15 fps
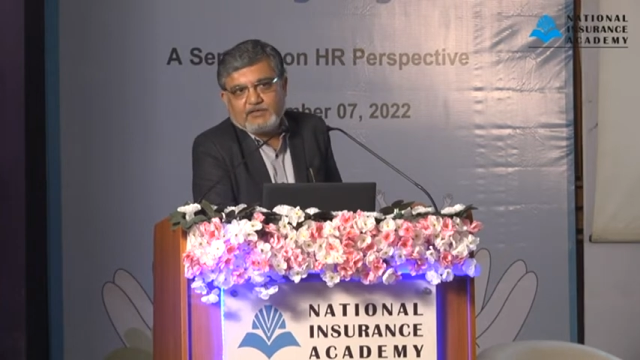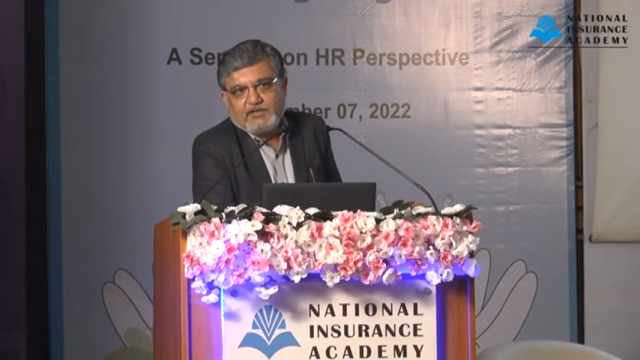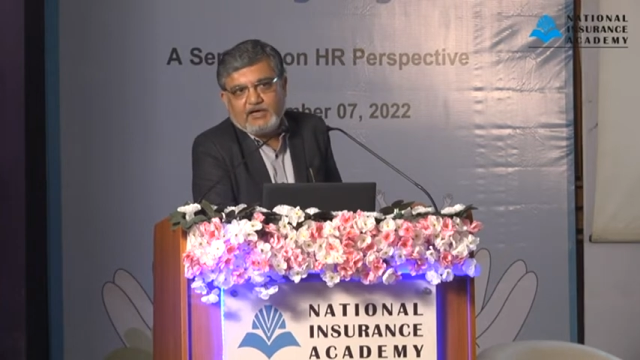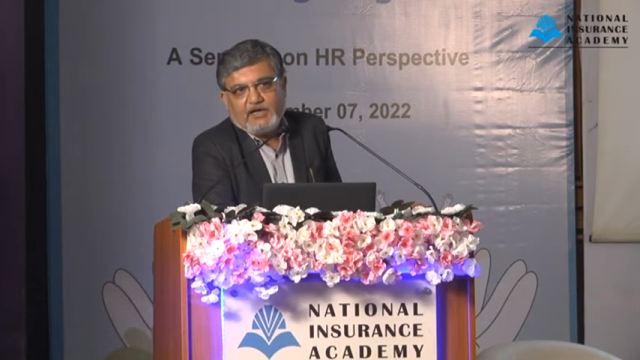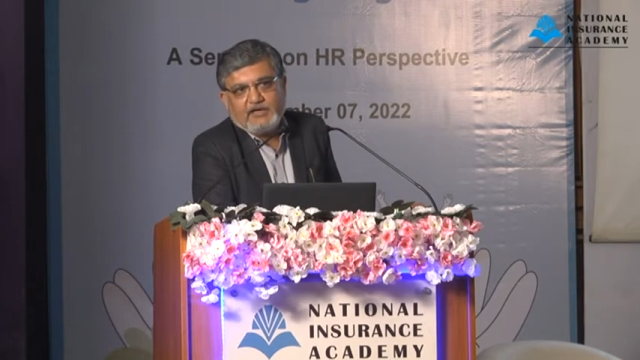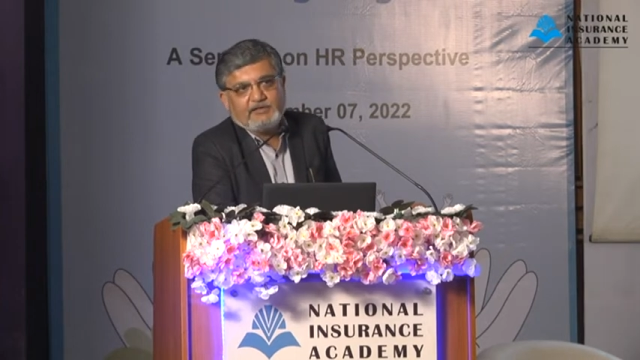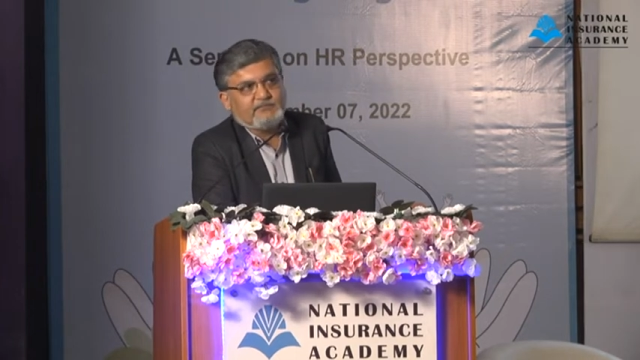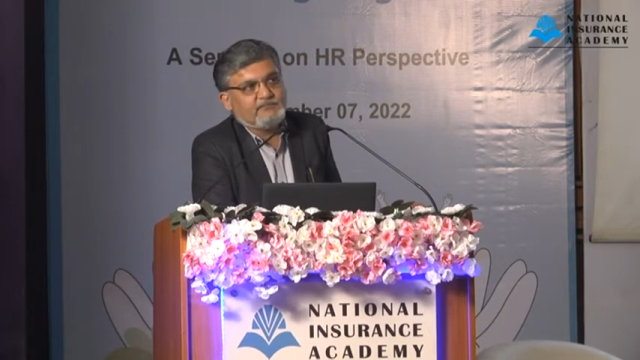
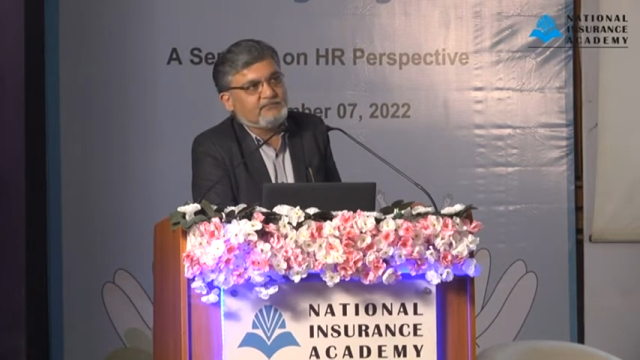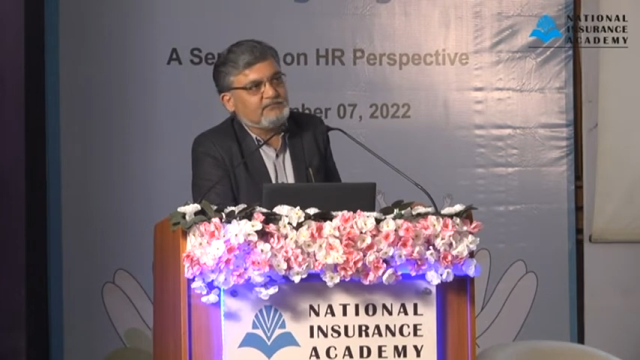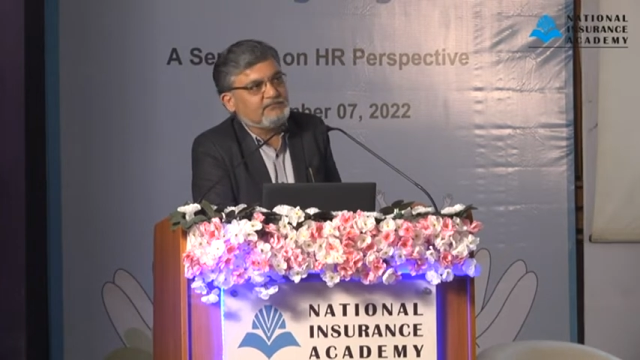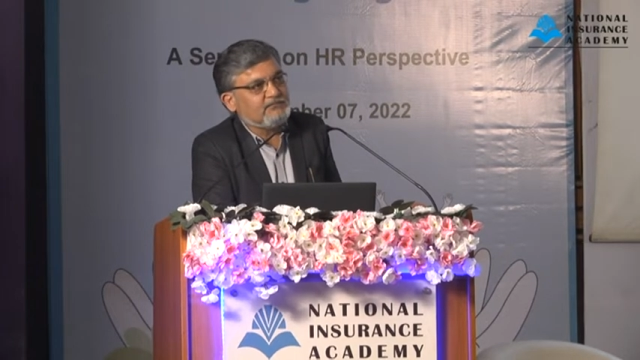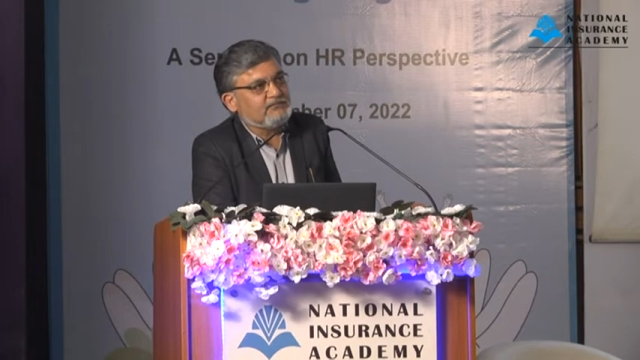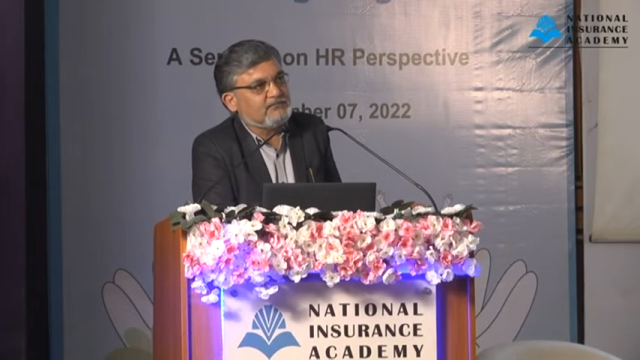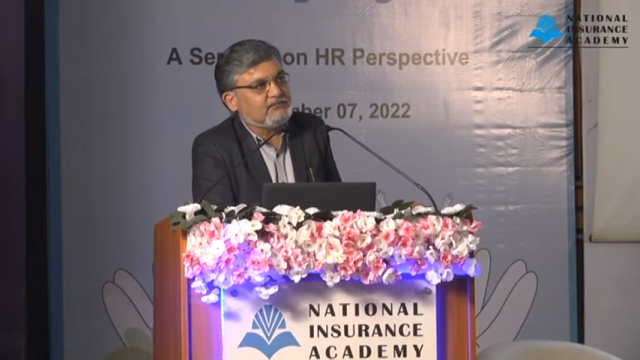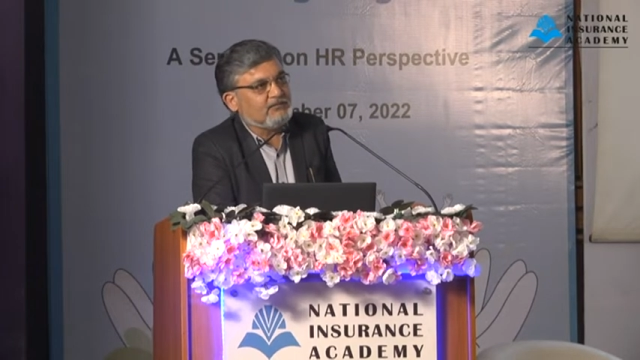and
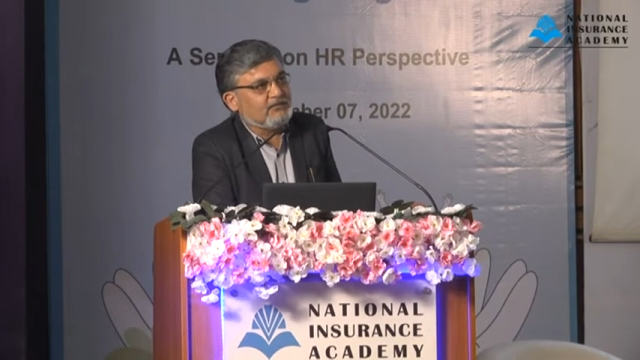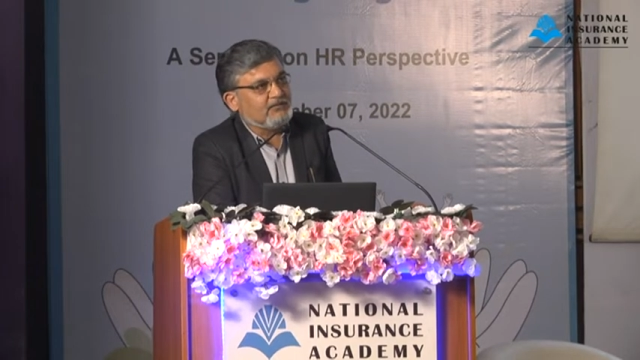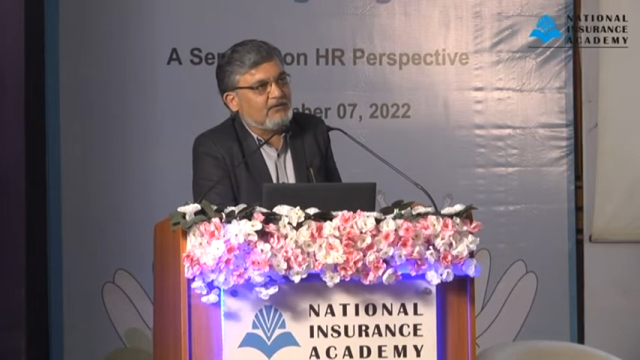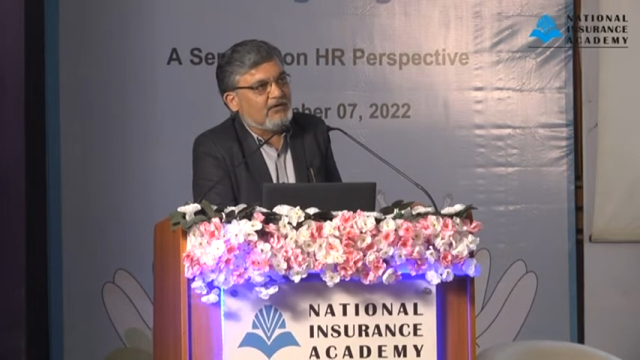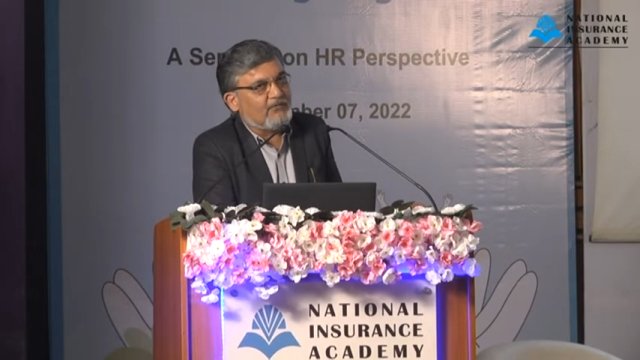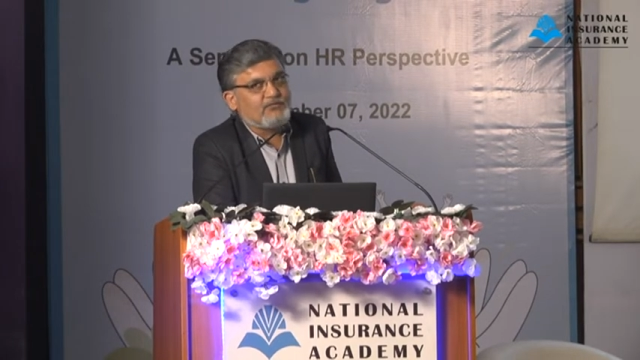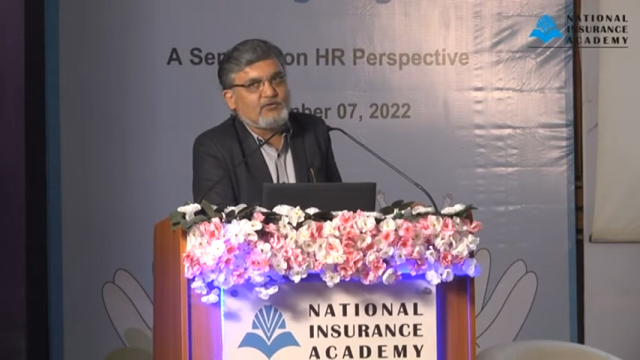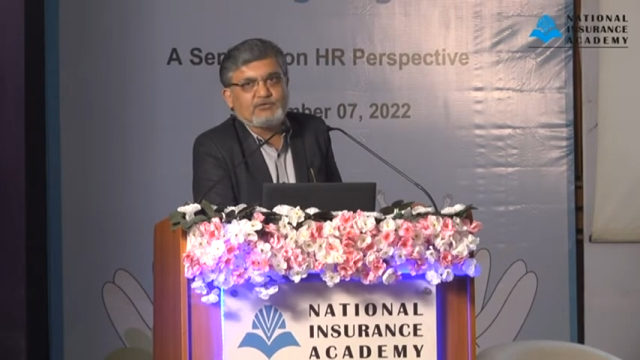
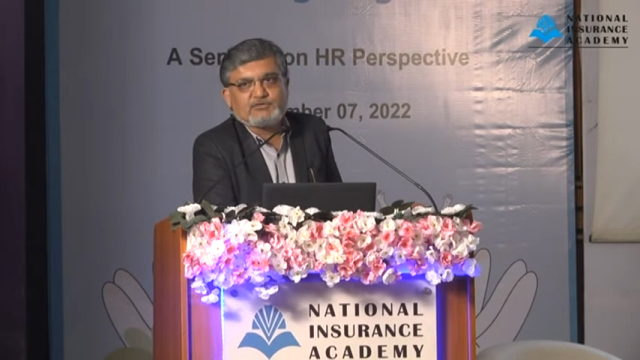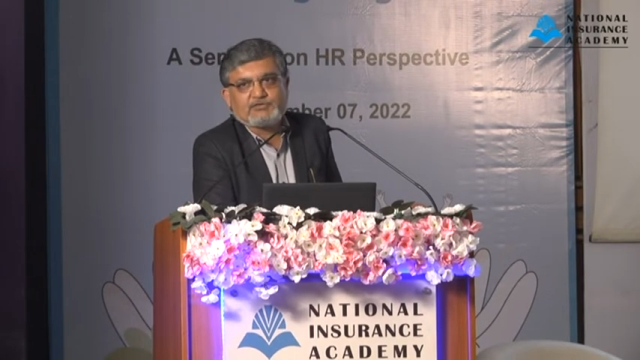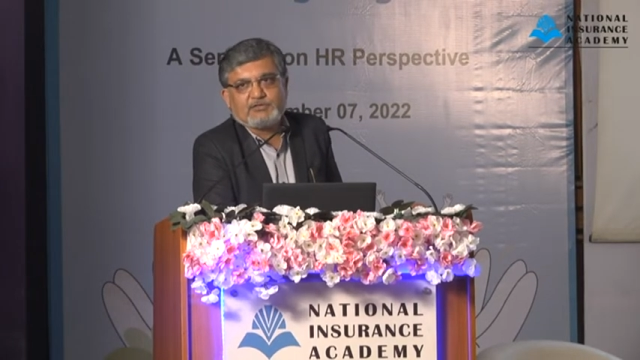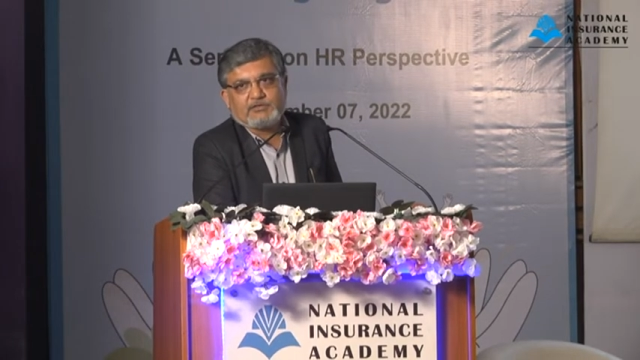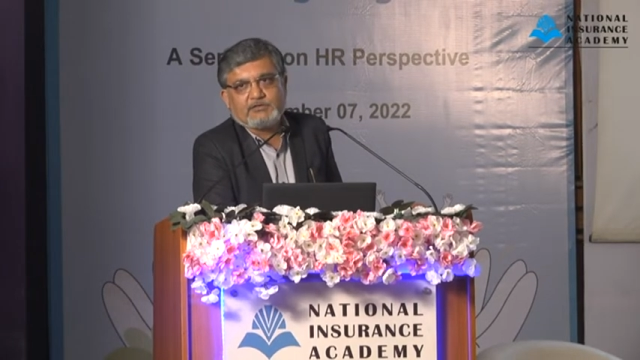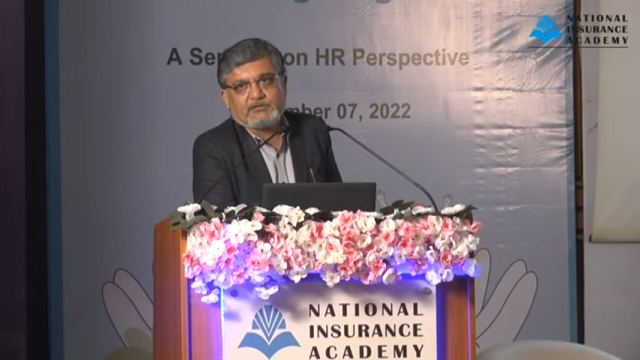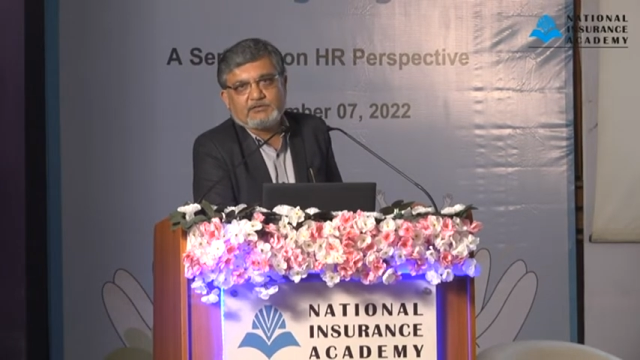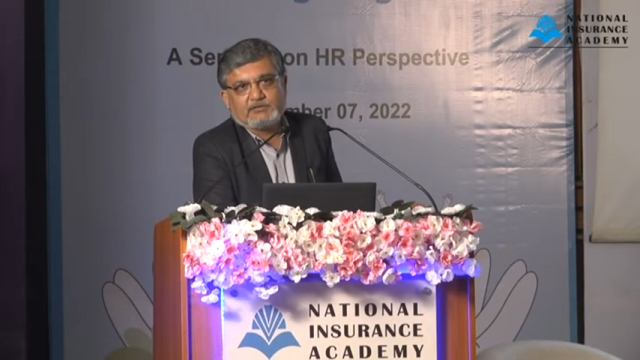of course,
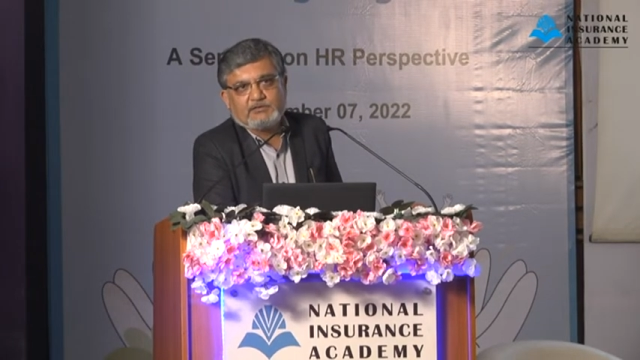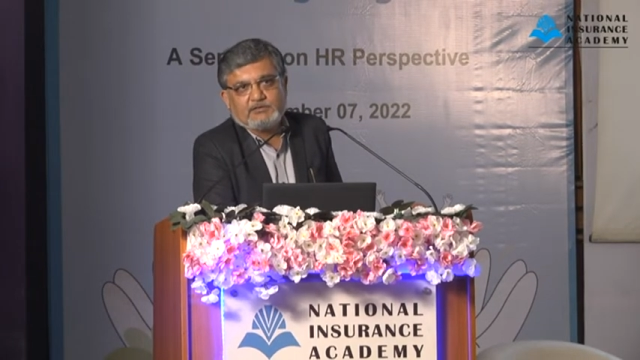the